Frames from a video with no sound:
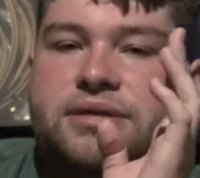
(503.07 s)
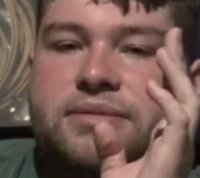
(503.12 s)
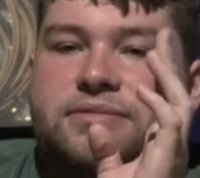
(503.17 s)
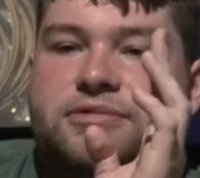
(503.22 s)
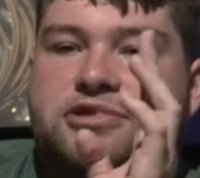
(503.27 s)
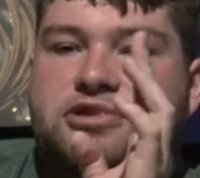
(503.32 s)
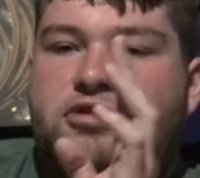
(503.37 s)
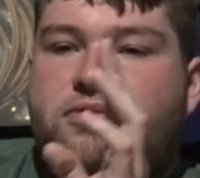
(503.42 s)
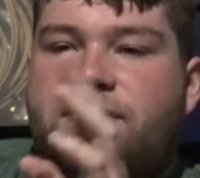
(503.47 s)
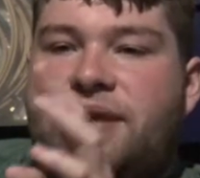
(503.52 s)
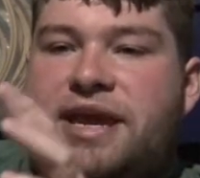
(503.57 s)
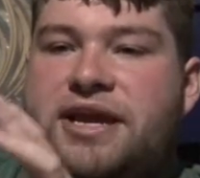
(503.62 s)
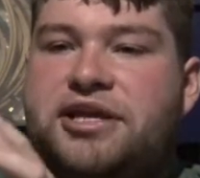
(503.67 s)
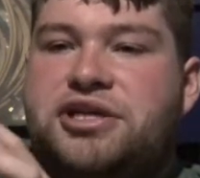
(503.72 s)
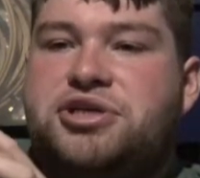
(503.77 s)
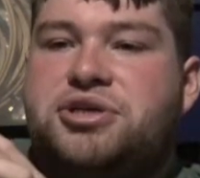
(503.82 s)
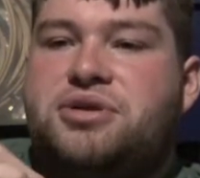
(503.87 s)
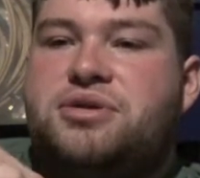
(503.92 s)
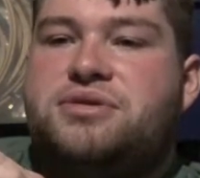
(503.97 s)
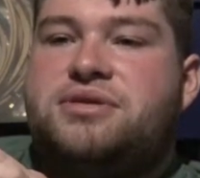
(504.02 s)
So make
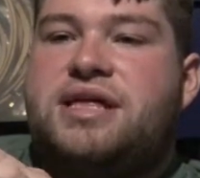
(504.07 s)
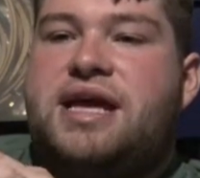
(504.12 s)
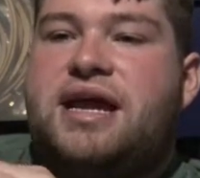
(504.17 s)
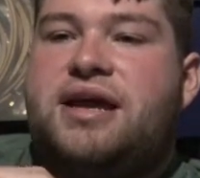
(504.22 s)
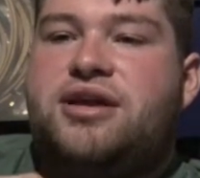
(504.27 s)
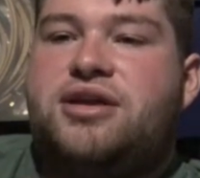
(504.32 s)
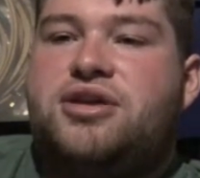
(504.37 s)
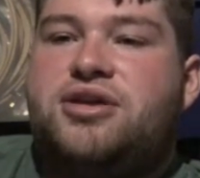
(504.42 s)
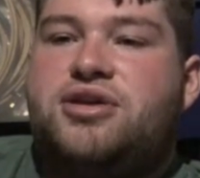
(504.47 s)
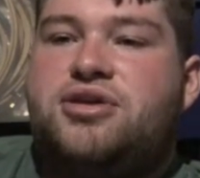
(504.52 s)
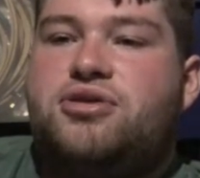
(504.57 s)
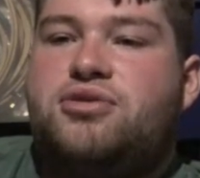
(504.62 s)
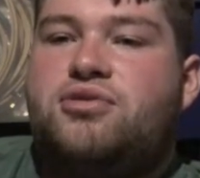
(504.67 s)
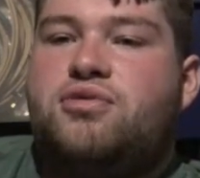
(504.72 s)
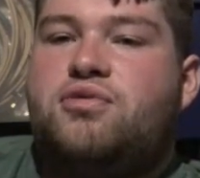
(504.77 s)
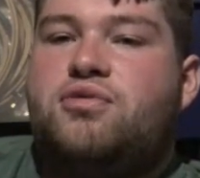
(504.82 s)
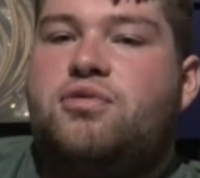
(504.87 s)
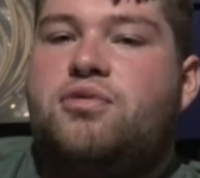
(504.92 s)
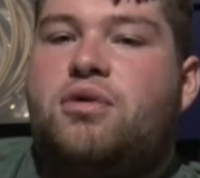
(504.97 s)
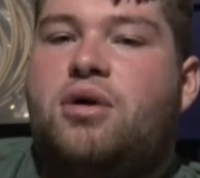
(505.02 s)
sure that
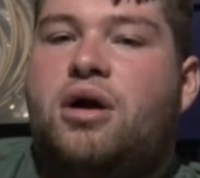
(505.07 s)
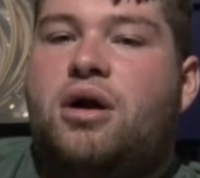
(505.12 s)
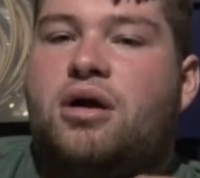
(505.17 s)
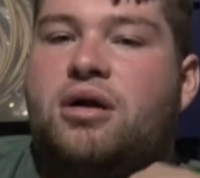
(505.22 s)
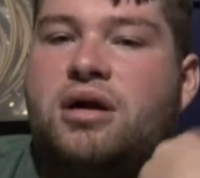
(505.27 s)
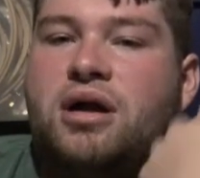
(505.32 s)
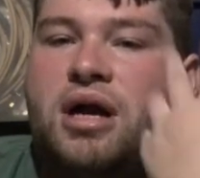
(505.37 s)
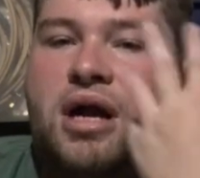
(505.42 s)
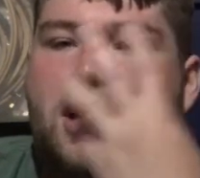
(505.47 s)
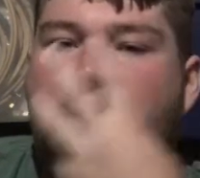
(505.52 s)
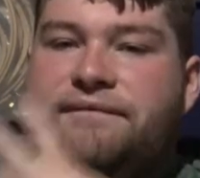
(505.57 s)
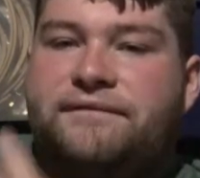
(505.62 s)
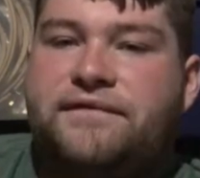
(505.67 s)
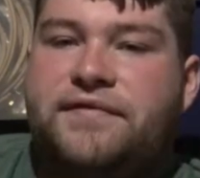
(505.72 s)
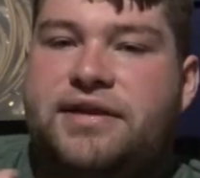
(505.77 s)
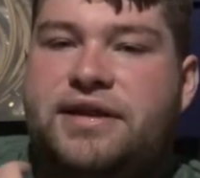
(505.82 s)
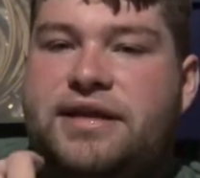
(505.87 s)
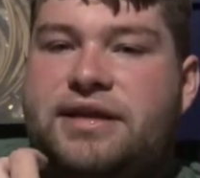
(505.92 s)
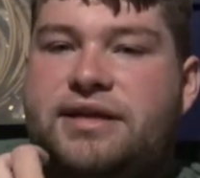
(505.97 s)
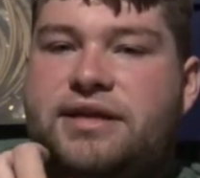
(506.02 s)
you are
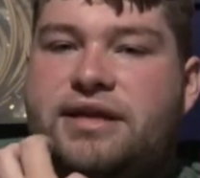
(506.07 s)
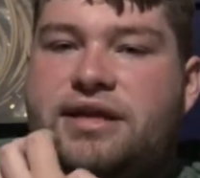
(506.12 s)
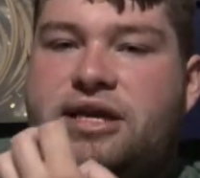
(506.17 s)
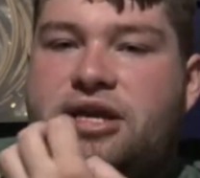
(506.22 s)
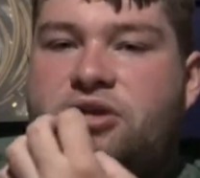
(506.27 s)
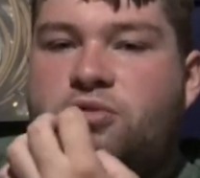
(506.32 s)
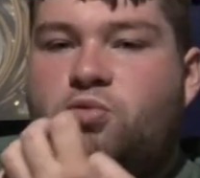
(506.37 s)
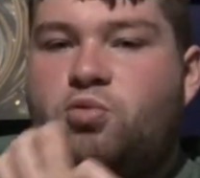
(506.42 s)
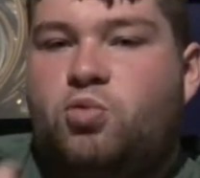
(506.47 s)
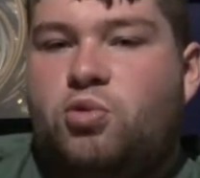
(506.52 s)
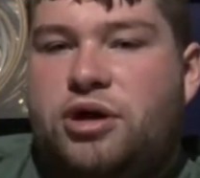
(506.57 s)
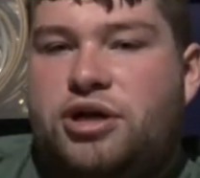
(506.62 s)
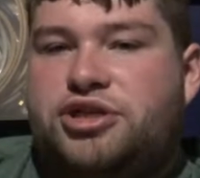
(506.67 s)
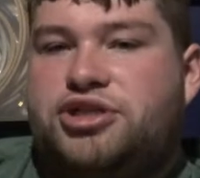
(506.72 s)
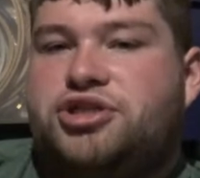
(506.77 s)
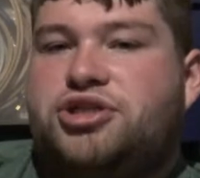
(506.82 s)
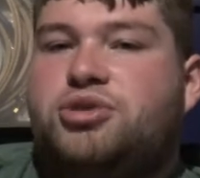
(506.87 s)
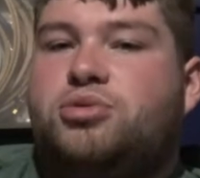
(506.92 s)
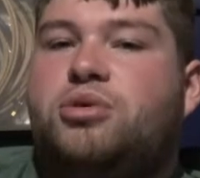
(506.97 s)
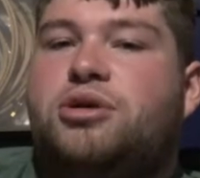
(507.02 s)
confident in
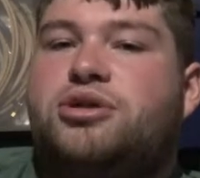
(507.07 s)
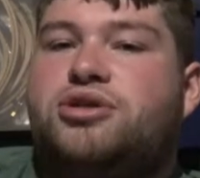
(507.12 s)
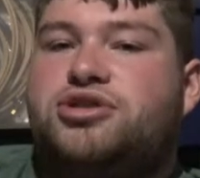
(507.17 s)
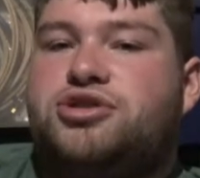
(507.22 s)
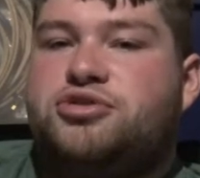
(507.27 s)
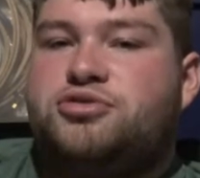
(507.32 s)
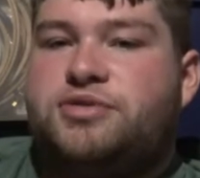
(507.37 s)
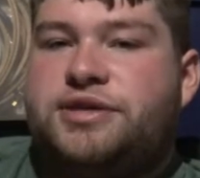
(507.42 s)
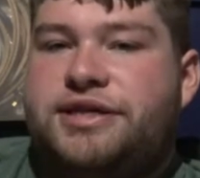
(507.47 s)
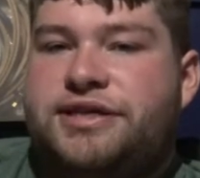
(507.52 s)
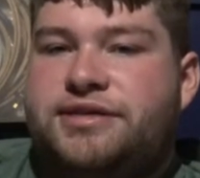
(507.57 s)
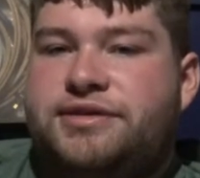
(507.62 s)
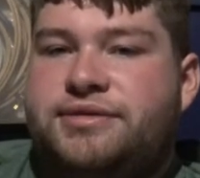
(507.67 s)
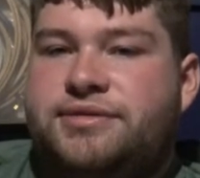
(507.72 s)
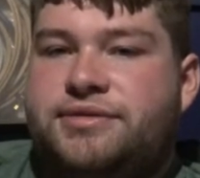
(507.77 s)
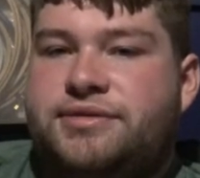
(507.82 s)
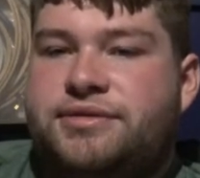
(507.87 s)
what you are doing.